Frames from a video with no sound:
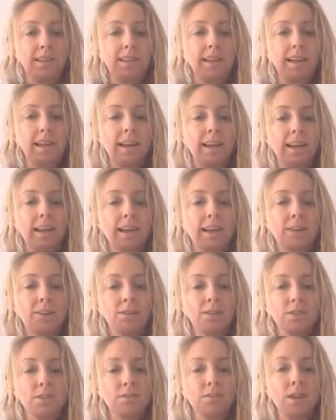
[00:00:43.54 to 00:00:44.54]
let
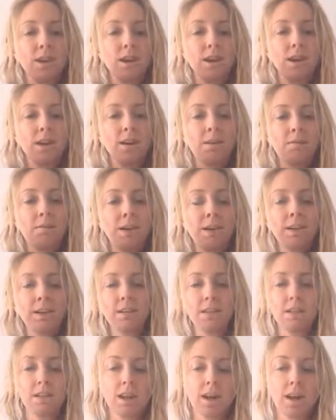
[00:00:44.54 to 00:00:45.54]
out some air to make
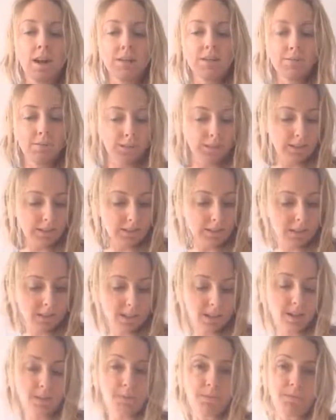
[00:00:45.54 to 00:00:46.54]
it soft. And this is
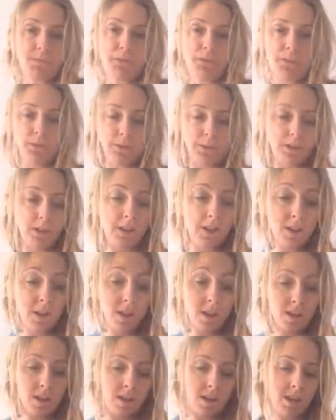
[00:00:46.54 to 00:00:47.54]
helpful
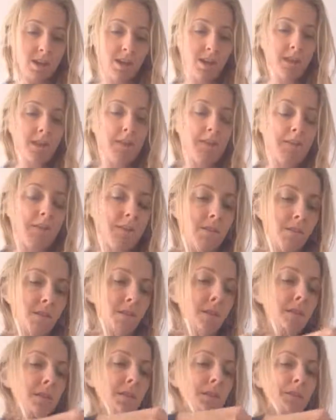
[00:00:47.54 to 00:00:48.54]

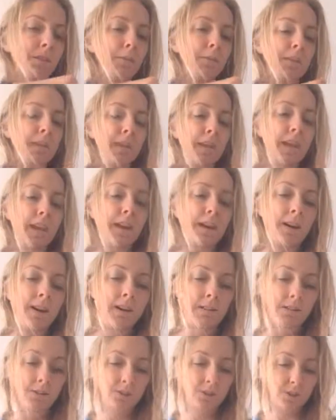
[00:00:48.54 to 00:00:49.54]
a little bit later,
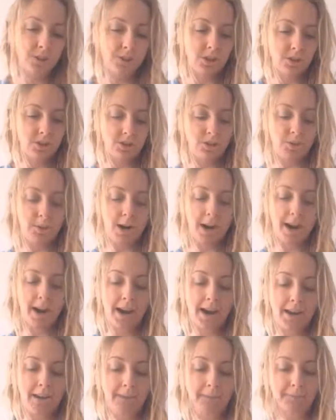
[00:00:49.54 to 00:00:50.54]
and I'll show you
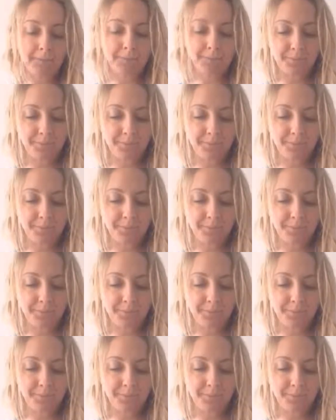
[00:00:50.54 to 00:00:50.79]
why.